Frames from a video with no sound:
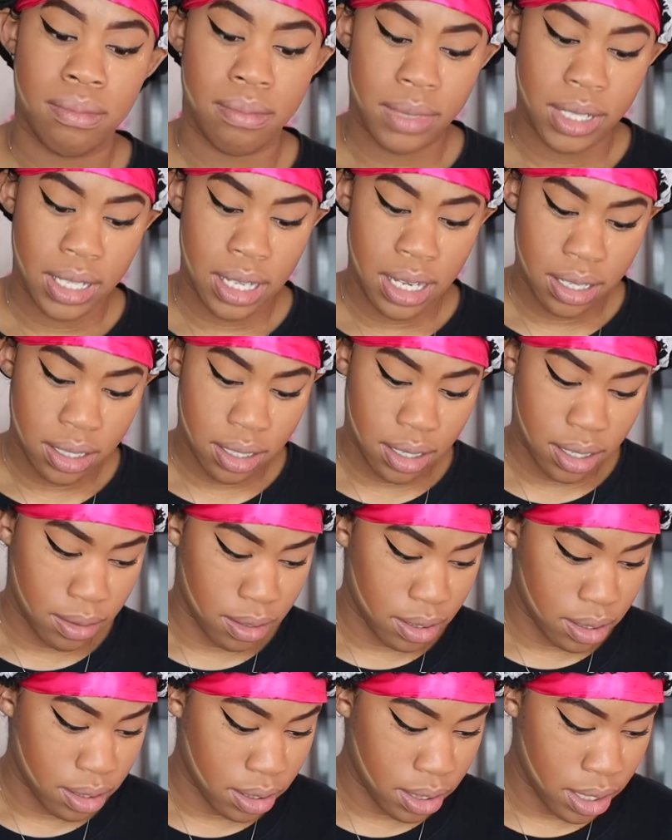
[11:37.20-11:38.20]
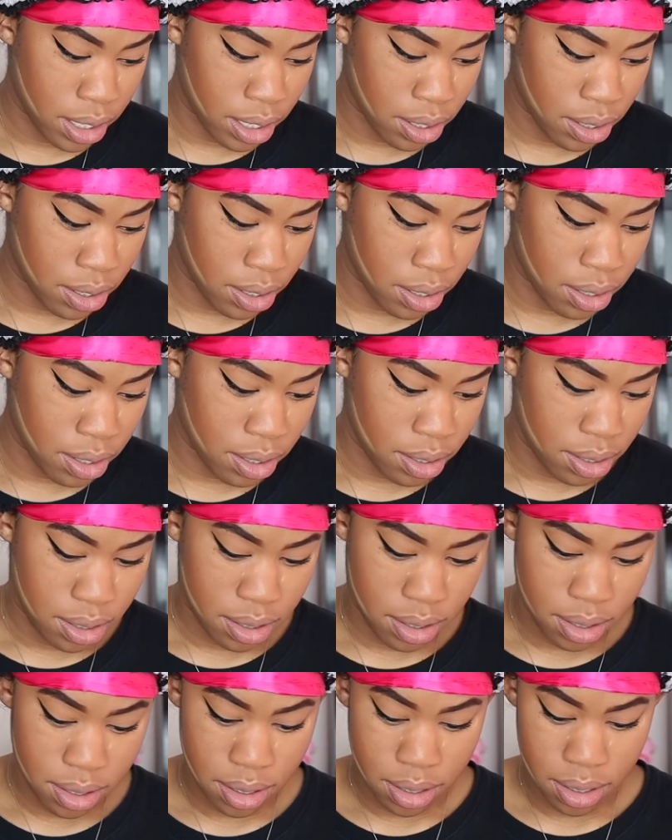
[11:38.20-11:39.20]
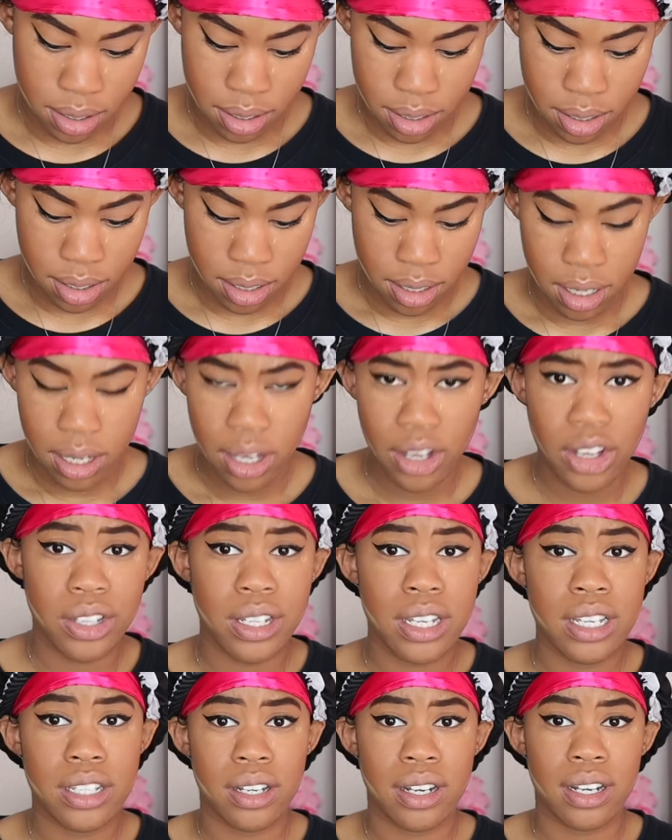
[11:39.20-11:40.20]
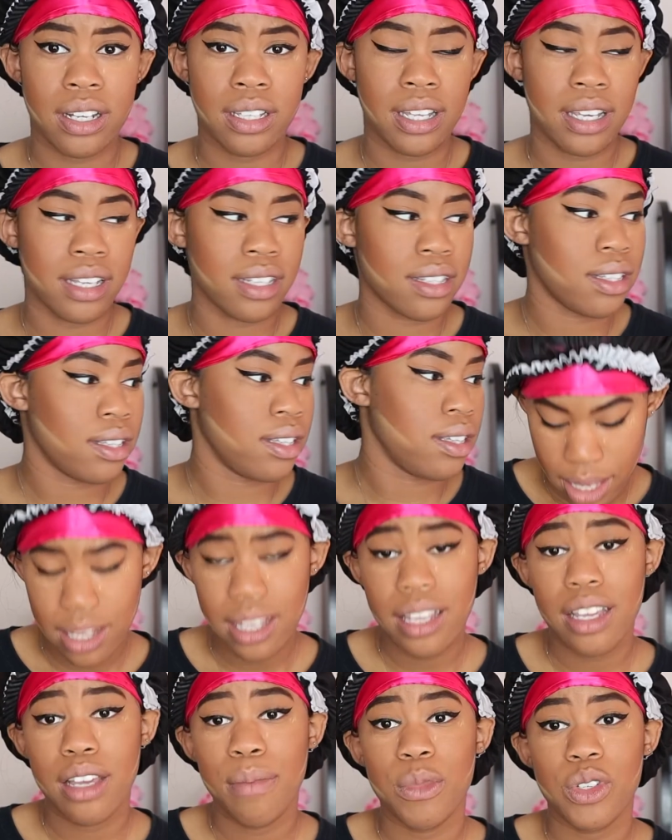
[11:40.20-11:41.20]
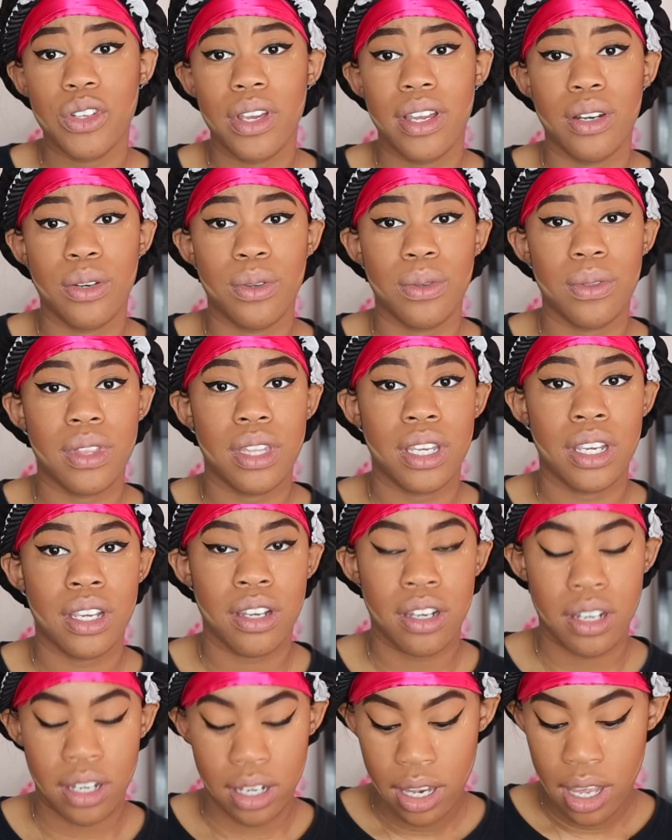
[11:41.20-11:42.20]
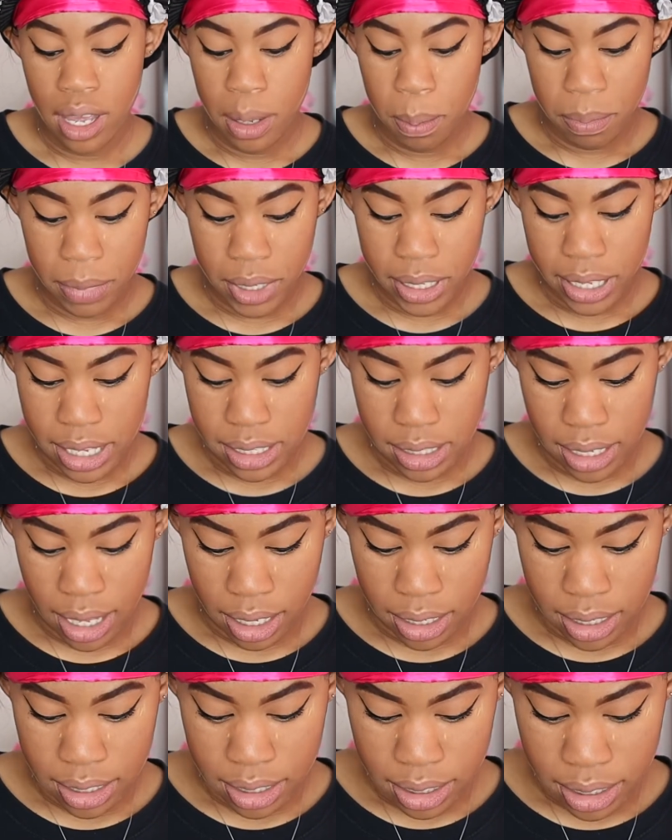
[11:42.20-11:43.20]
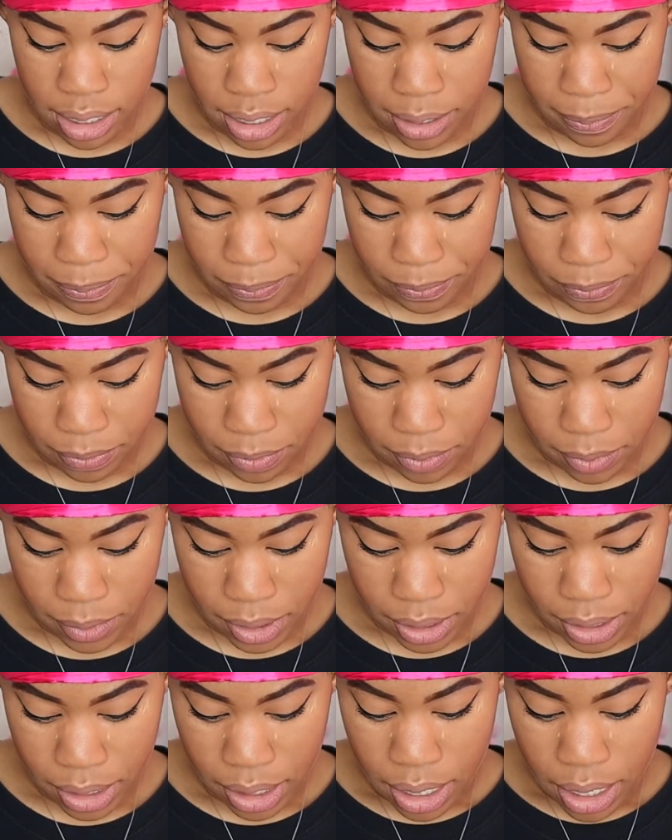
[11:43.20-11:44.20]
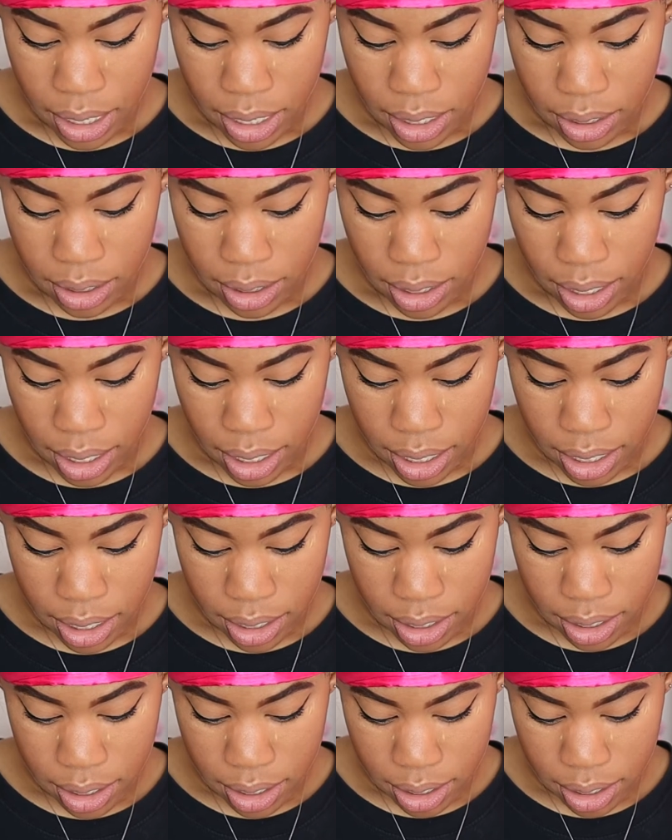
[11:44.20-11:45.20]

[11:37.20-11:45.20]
These are thicker. Oh, these are Alexa. I think I'm gonna try to do thicker because honestly, like,